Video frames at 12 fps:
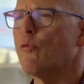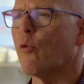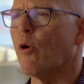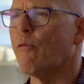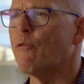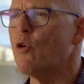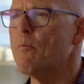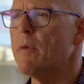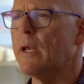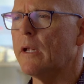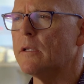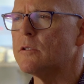you for a few
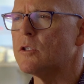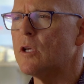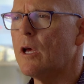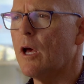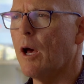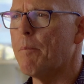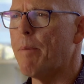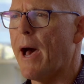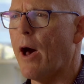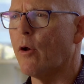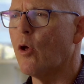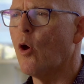minutes
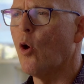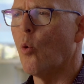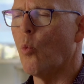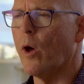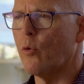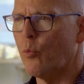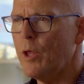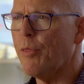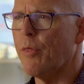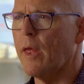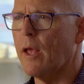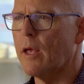about what we
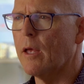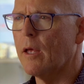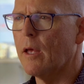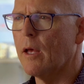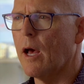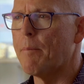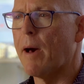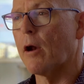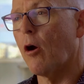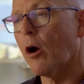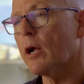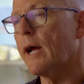think about
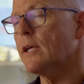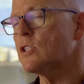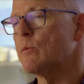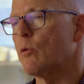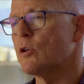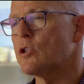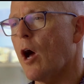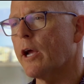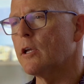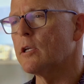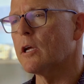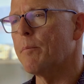our customers talking to